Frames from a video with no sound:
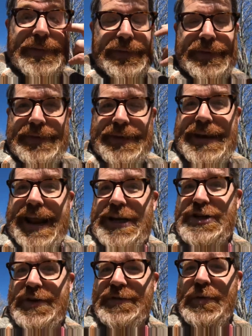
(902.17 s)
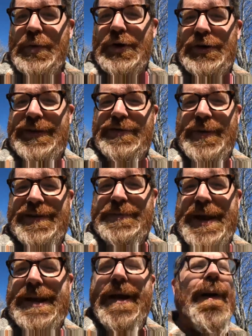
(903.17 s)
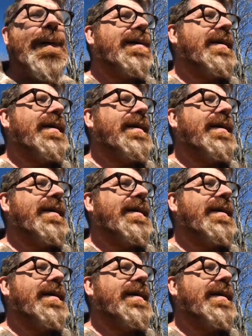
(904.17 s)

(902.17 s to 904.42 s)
So visit our website and click on the